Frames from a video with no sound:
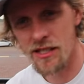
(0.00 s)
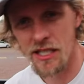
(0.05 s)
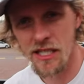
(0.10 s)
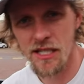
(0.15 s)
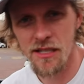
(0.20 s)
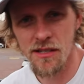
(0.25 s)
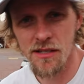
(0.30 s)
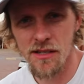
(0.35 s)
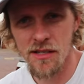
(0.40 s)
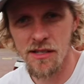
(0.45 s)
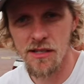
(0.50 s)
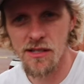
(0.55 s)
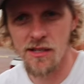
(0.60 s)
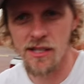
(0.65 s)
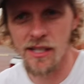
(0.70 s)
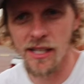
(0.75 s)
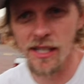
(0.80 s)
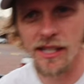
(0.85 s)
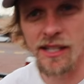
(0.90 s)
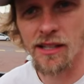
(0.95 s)
these is,
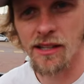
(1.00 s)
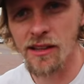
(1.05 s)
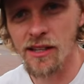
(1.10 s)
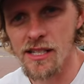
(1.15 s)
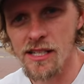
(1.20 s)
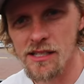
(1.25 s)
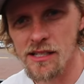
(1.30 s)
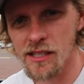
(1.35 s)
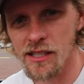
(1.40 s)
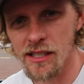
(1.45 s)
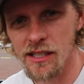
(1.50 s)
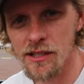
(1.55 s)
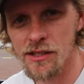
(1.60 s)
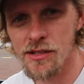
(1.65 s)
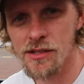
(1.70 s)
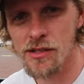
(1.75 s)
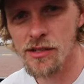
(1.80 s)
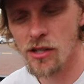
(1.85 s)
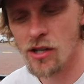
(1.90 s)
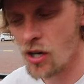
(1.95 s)
like, these
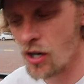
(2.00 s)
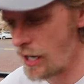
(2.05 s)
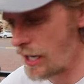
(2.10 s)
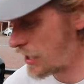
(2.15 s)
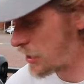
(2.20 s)
lids are